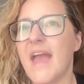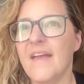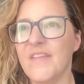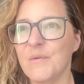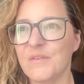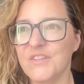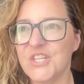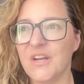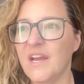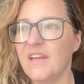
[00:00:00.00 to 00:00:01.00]
and they were
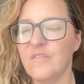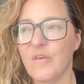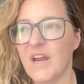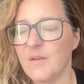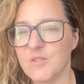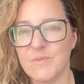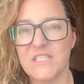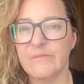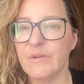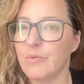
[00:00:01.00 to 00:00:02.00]
cheering for a
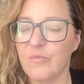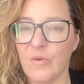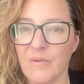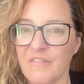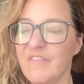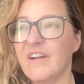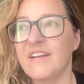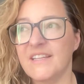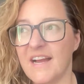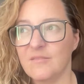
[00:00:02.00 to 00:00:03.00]
specific performer
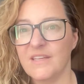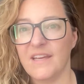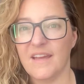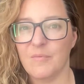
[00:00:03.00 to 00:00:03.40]
very loudly.